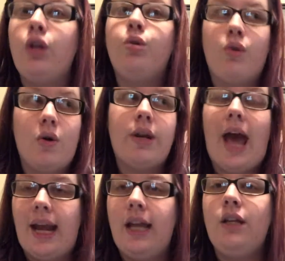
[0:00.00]
you go
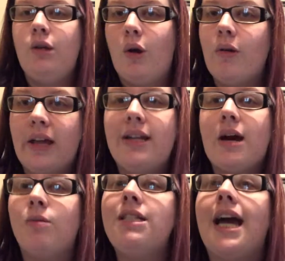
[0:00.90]
daddy and you go lay
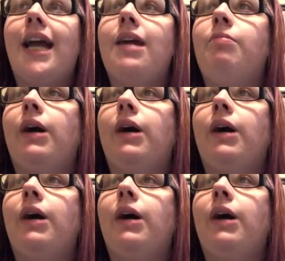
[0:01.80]
down with daddy.